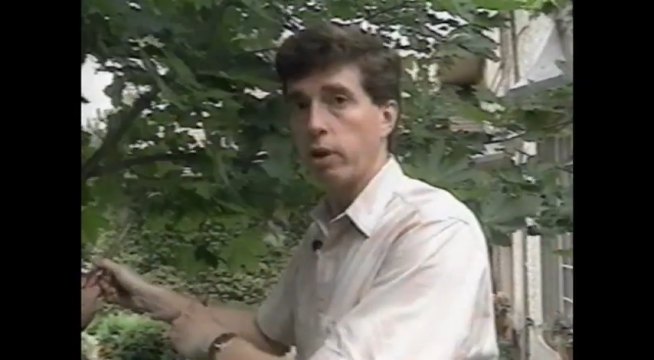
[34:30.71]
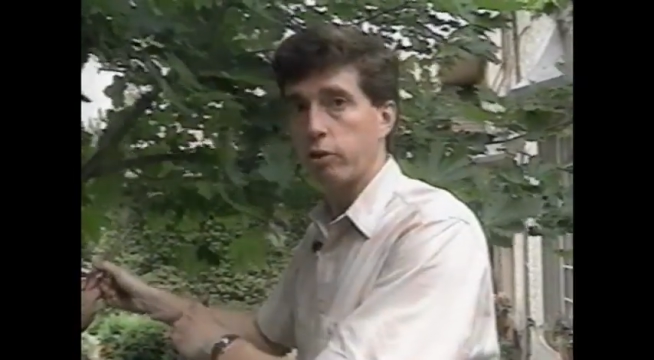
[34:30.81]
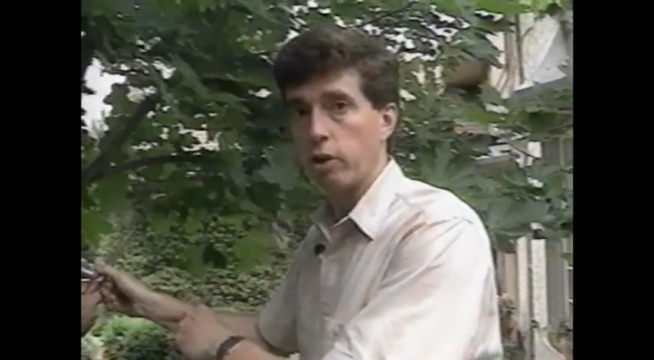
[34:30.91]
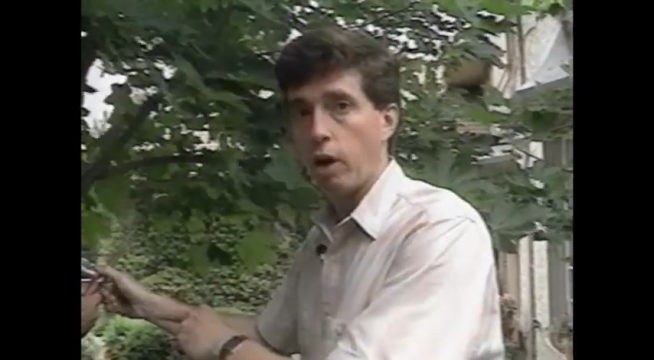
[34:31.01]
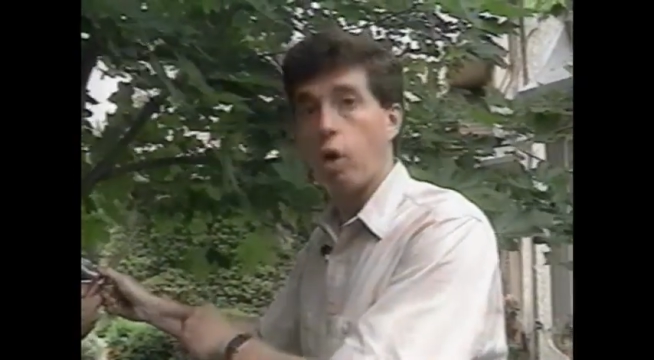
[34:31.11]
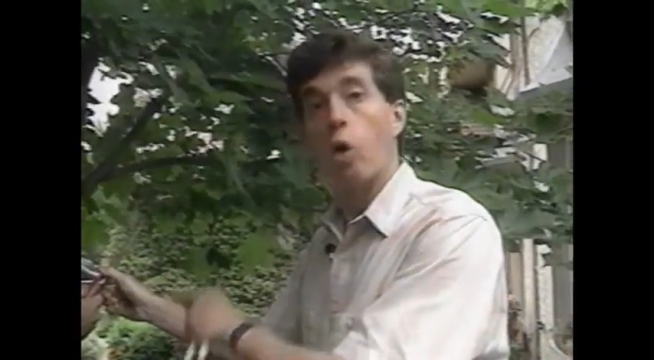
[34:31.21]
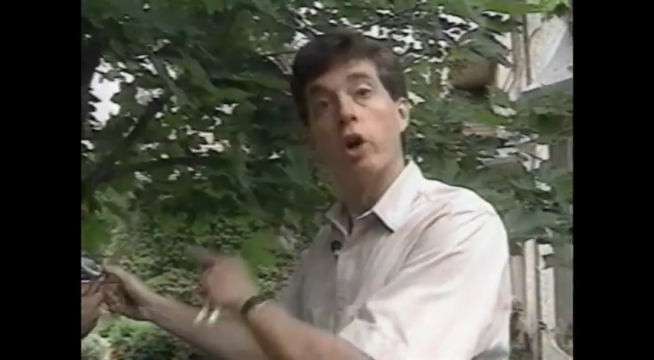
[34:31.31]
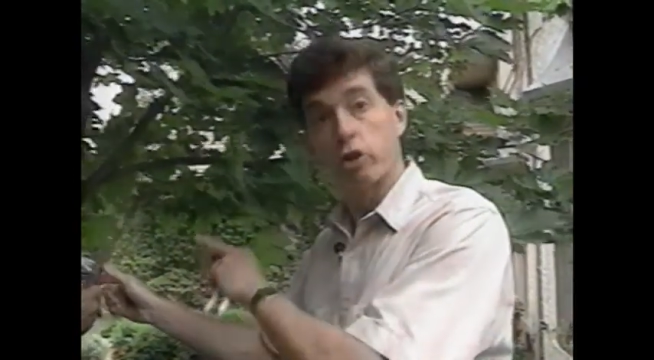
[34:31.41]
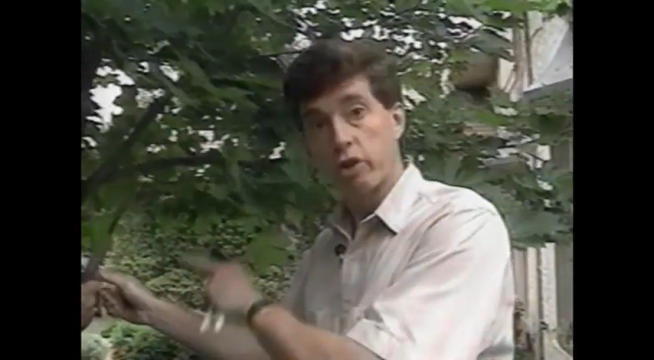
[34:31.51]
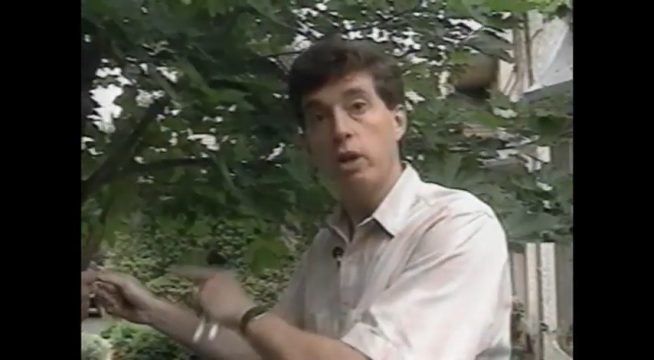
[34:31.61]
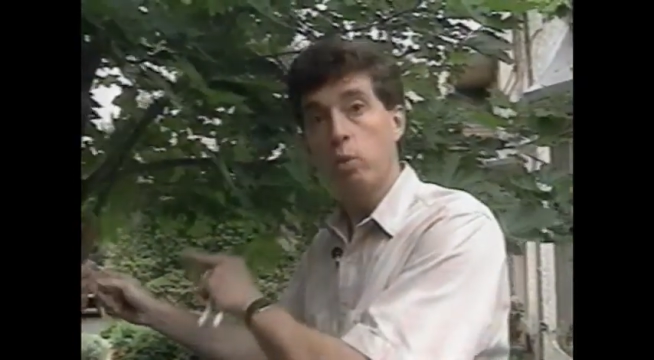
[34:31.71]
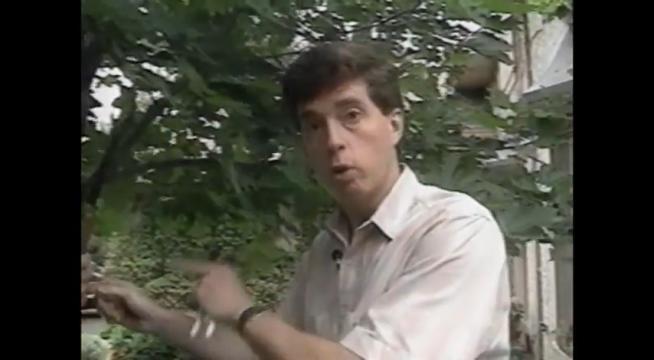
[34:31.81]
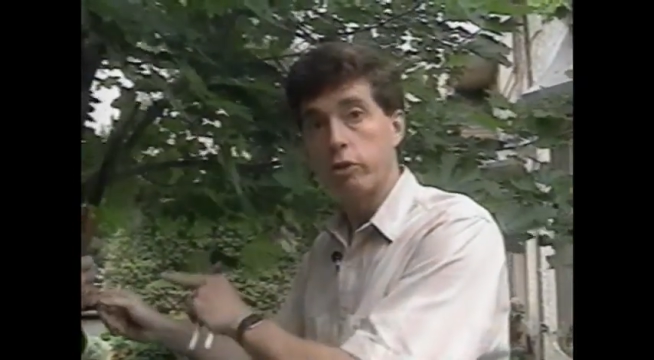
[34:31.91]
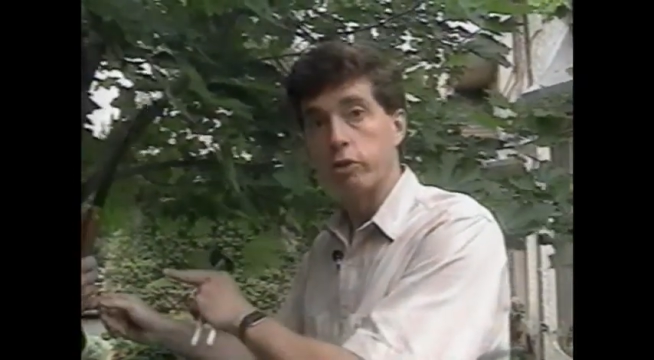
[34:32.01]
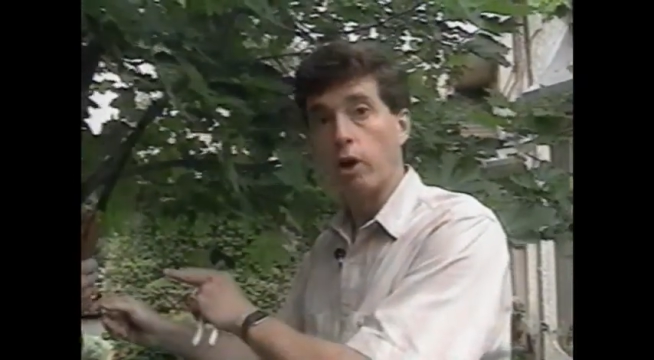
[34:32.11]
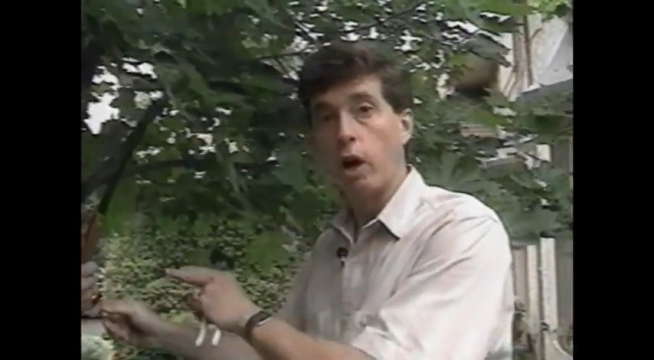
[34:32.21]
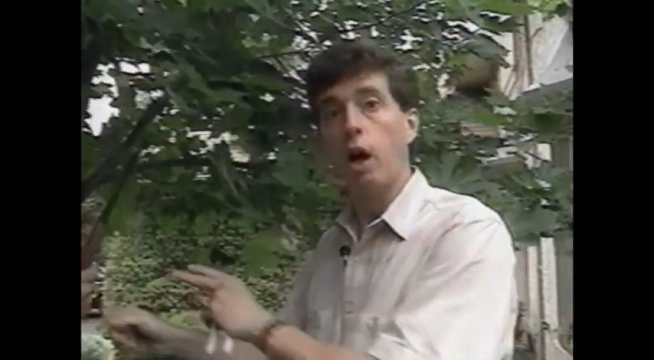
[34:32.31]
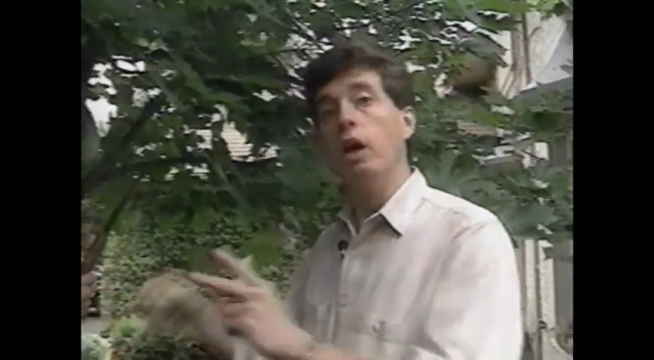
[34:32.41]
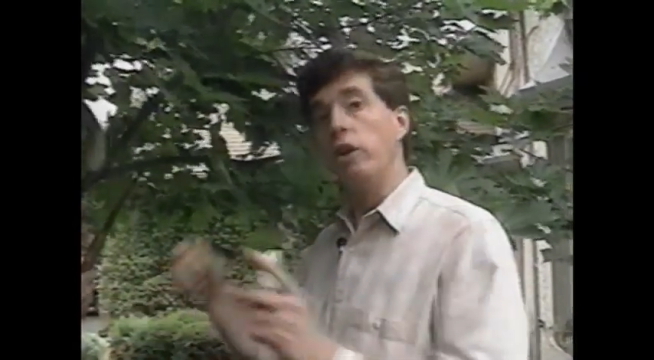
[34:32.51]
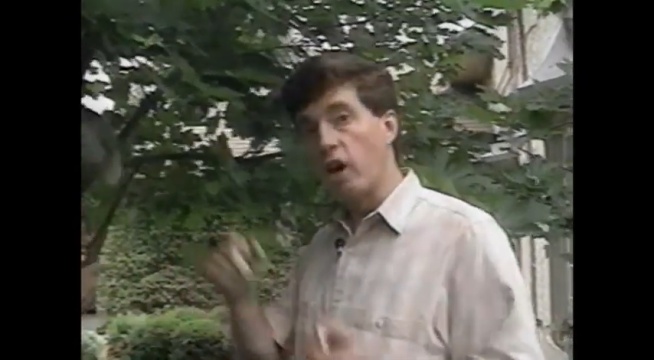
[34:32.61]
saw or a green wood saw,
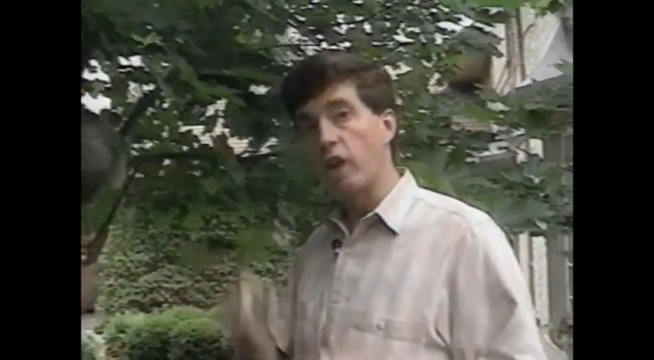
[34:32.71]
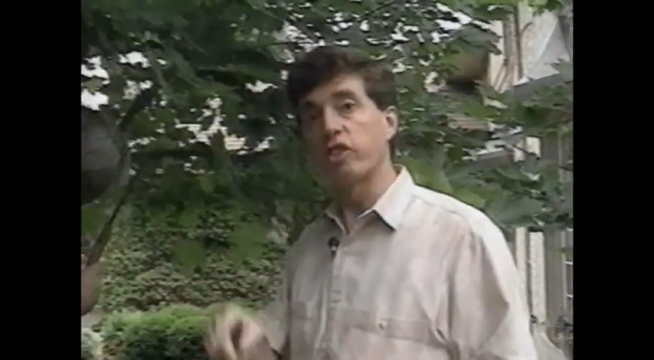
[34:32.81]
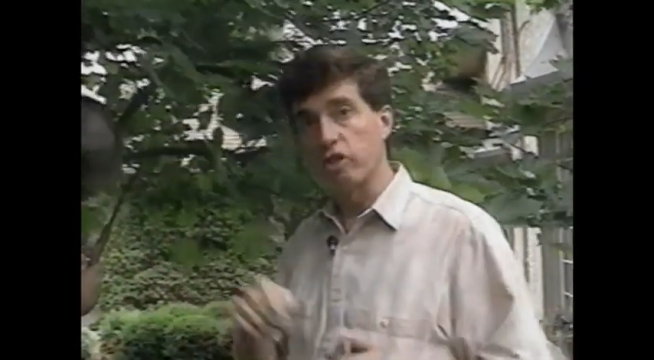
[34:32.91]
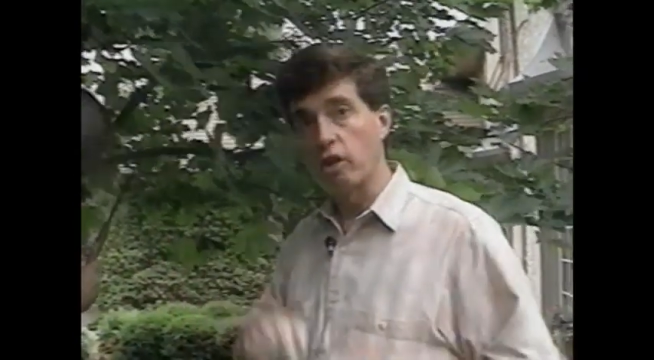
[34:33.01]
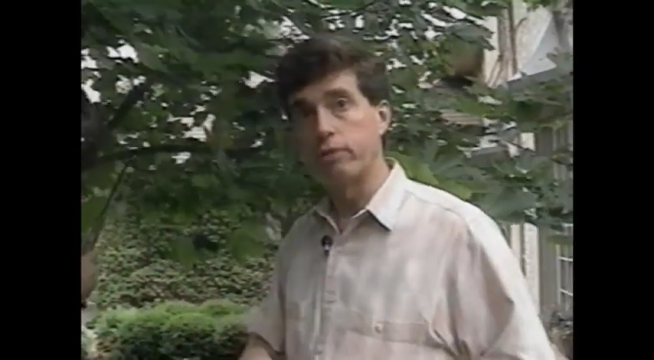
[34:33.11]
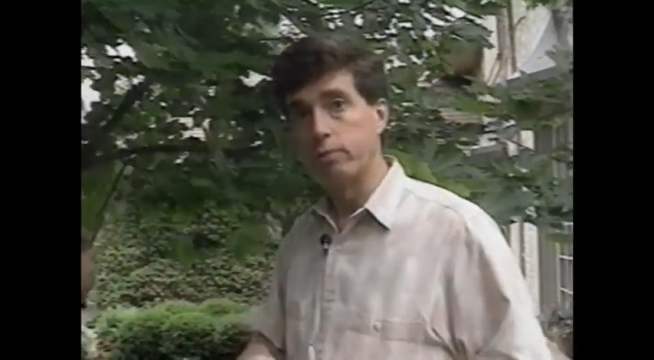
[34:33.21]
not the saw from the